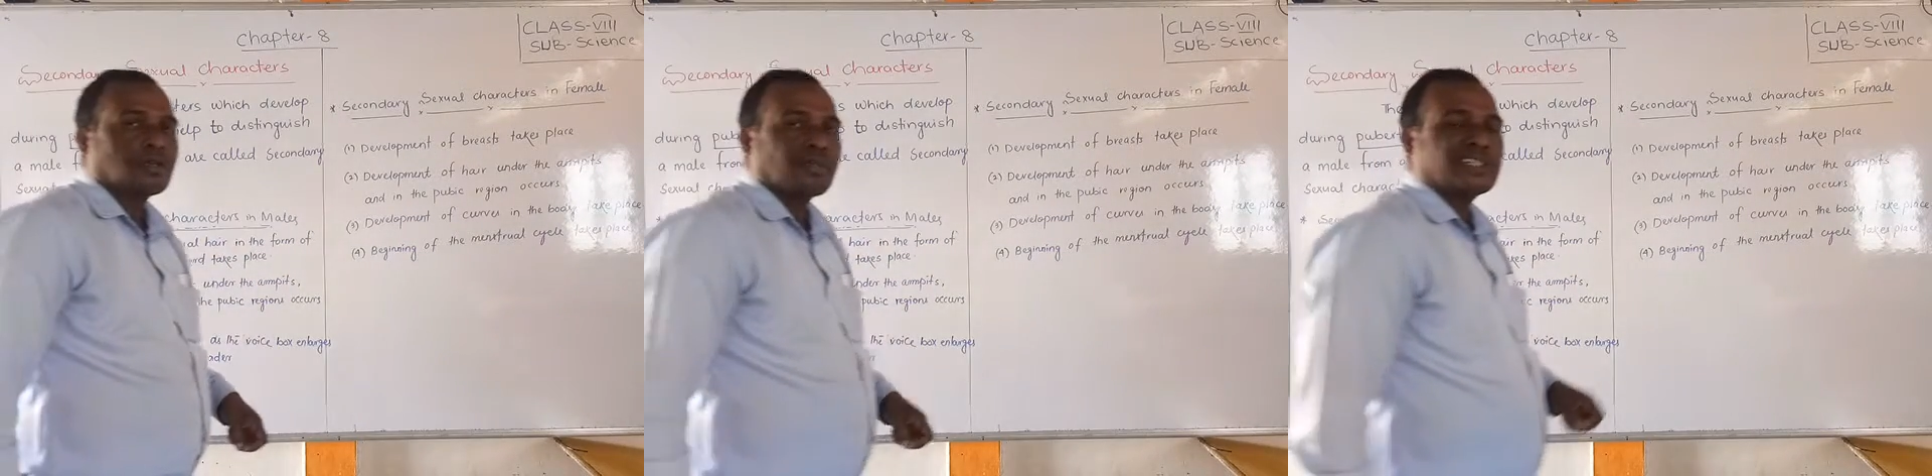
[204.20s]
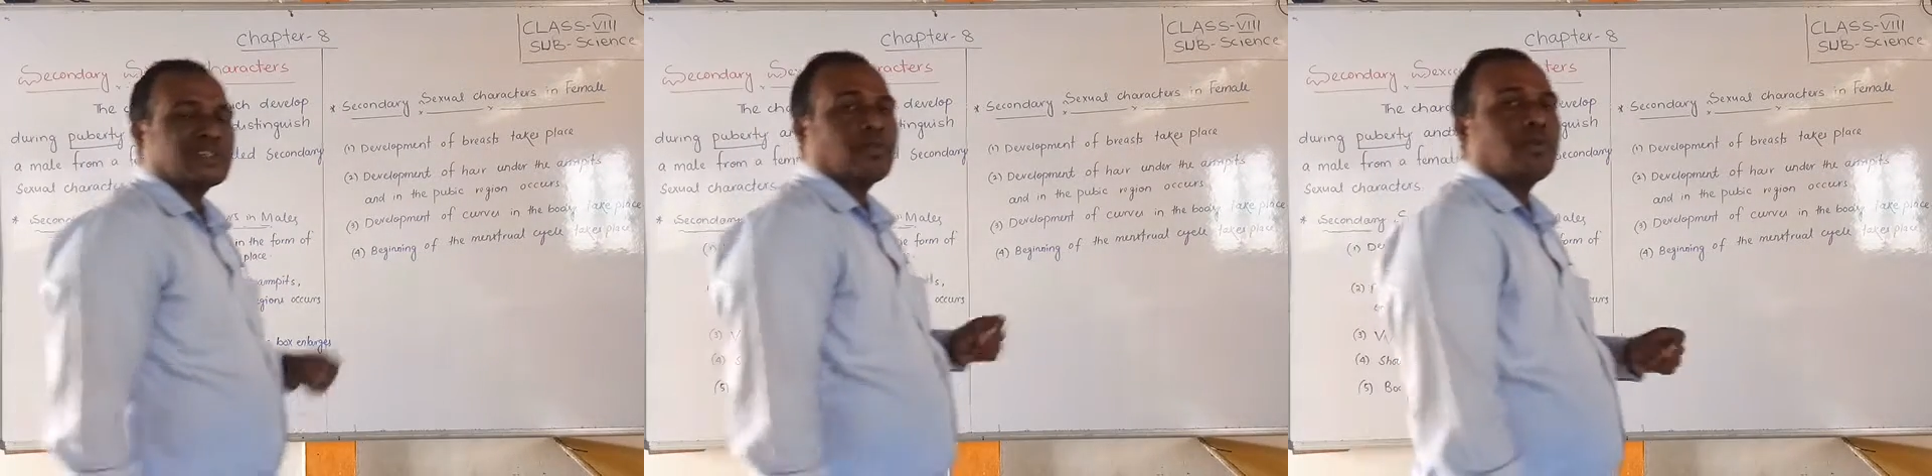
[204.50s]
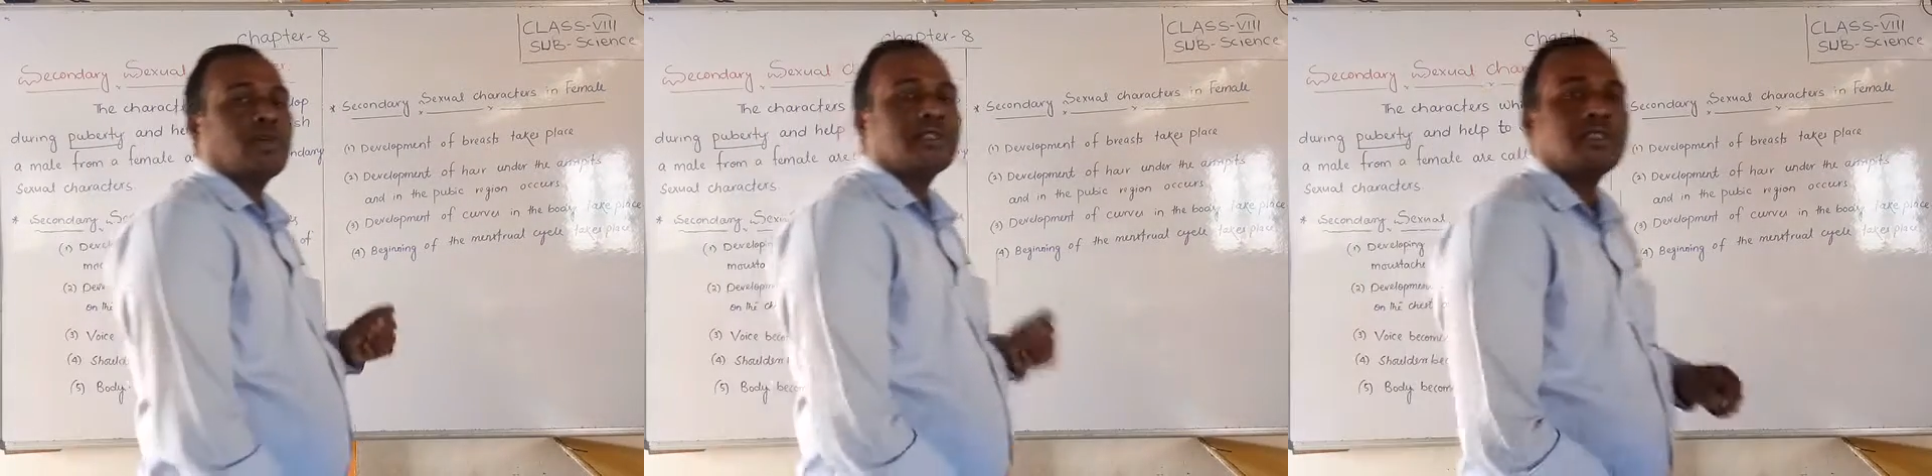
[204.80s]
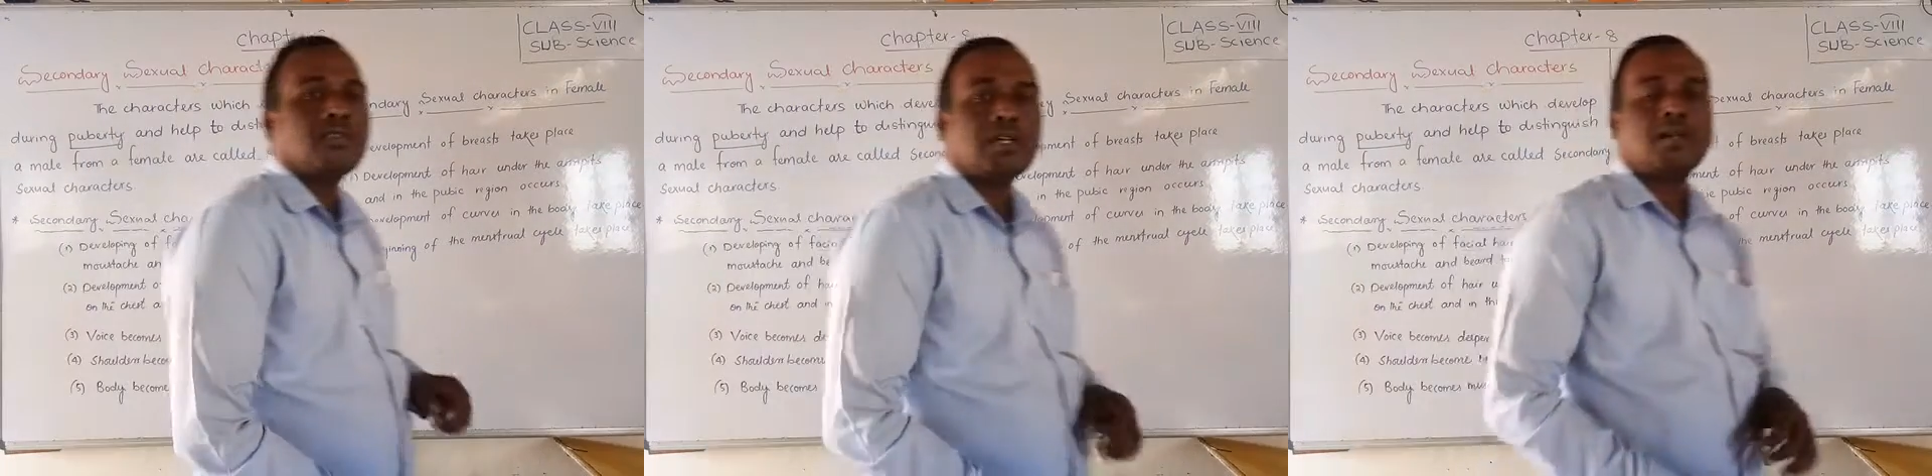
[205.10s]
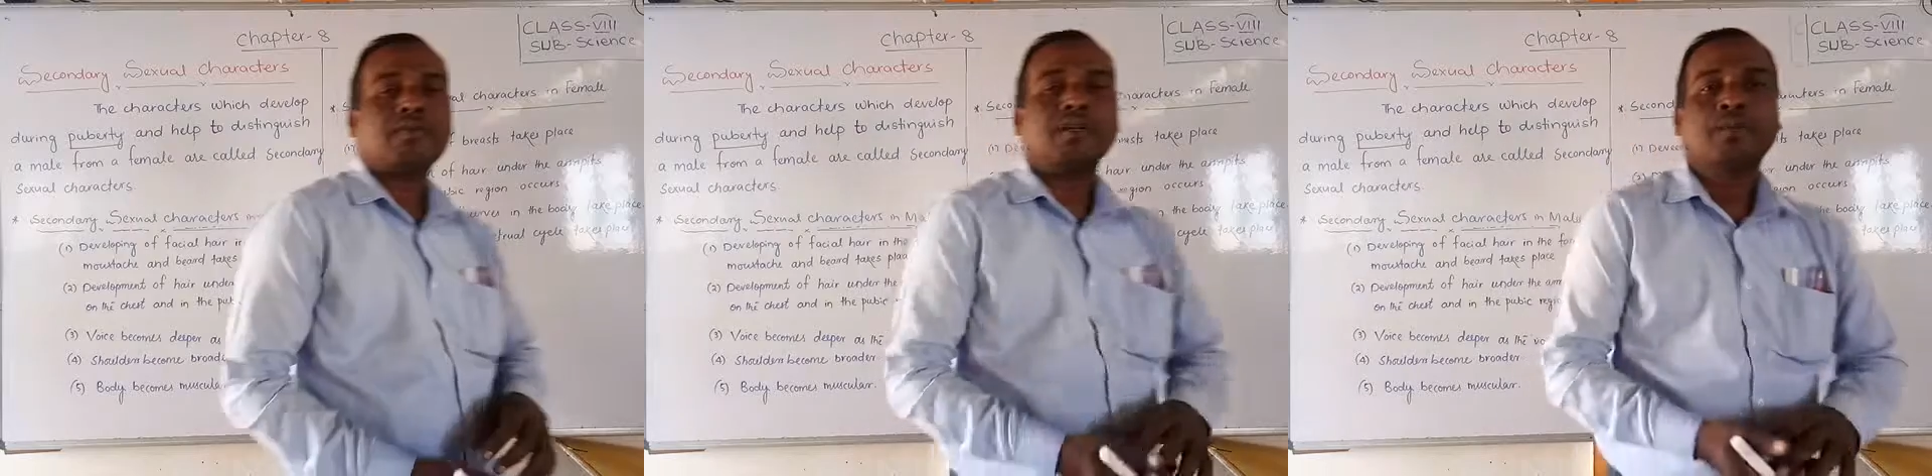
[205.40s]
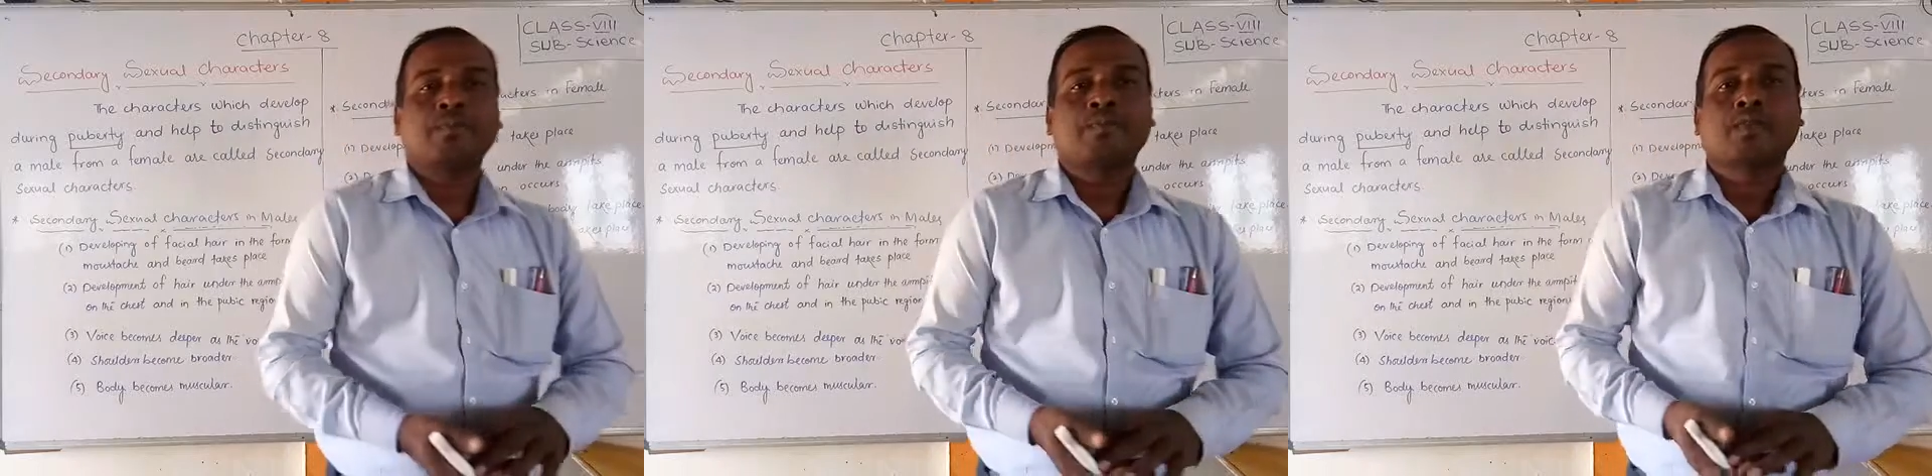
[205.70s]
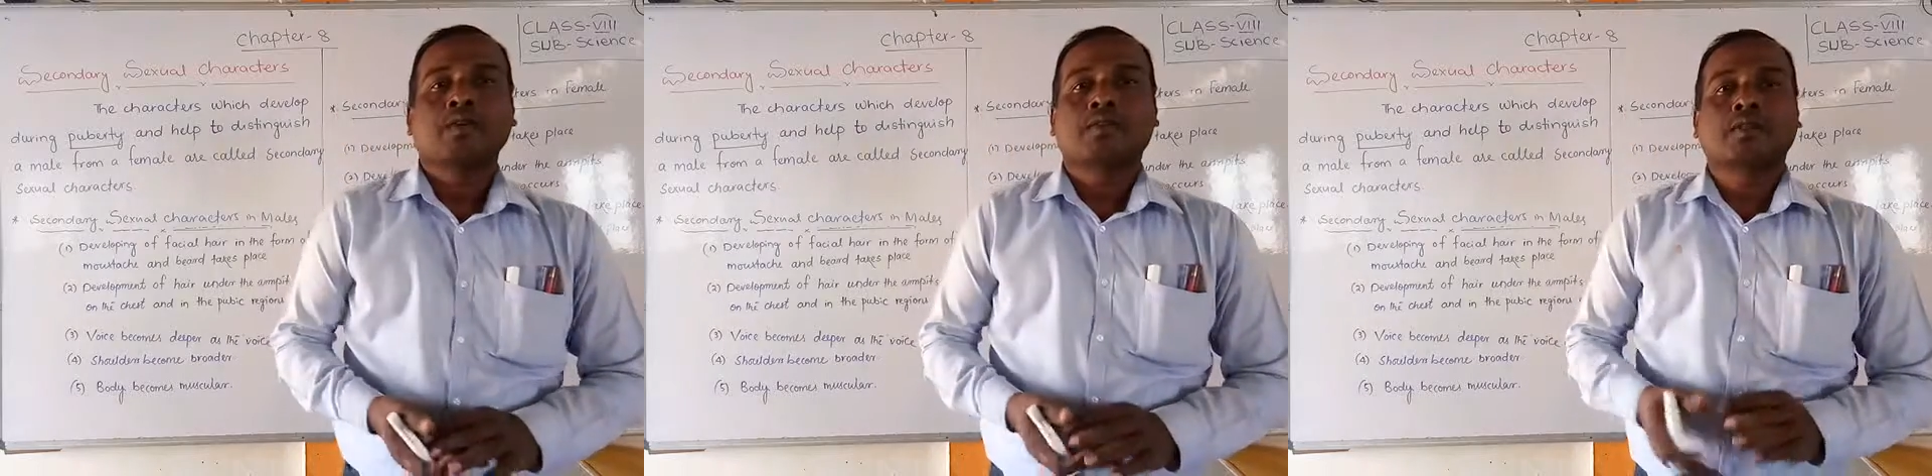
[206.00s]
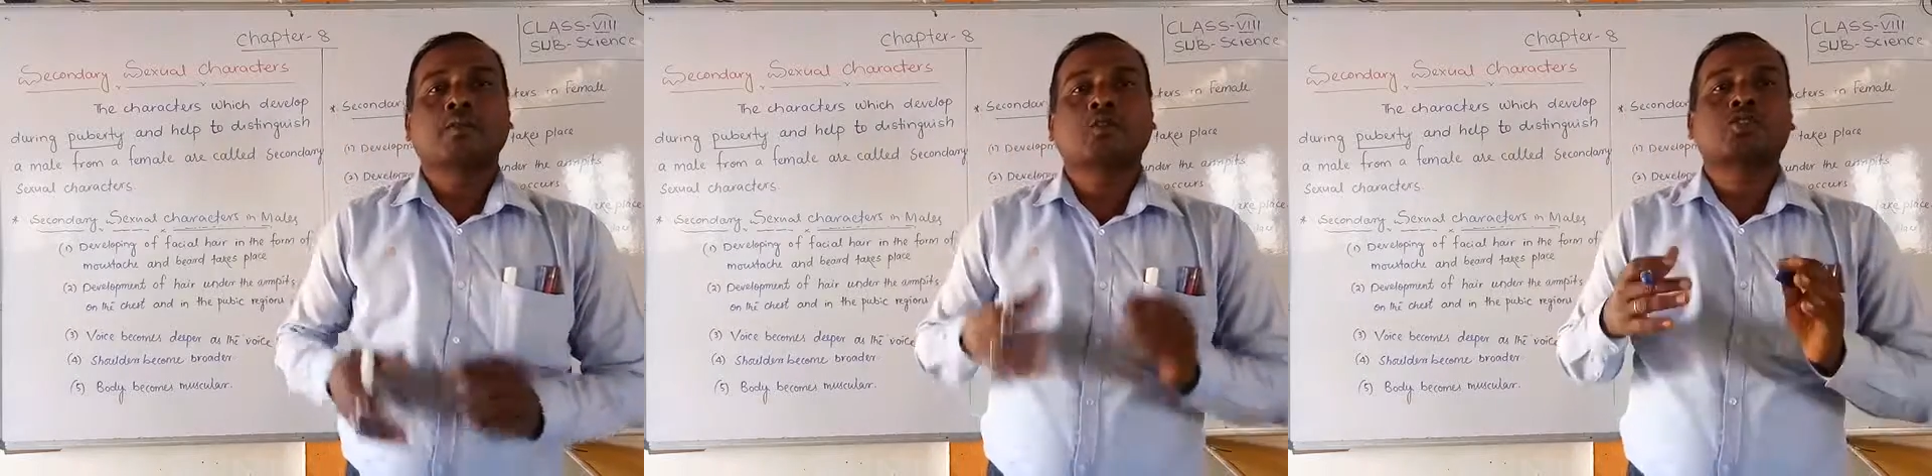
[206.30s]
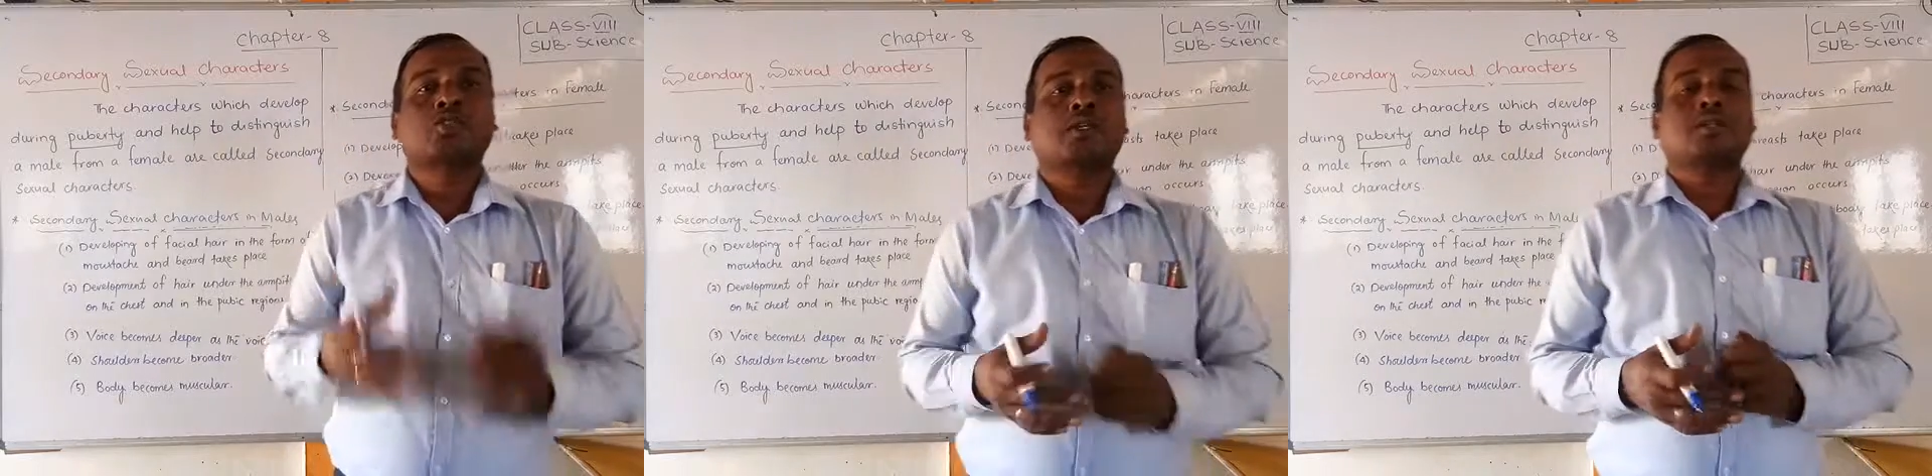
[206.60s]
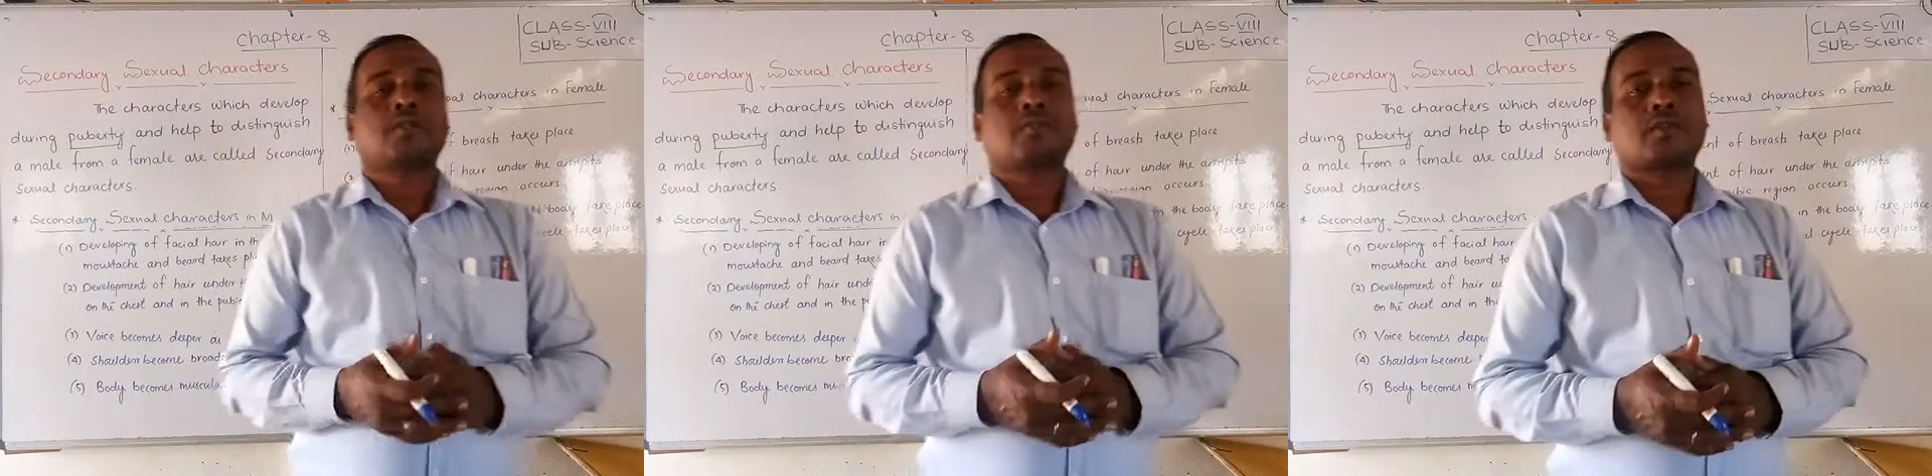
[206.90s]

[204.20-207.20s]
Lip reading: First of all, one thing what happened, the mustache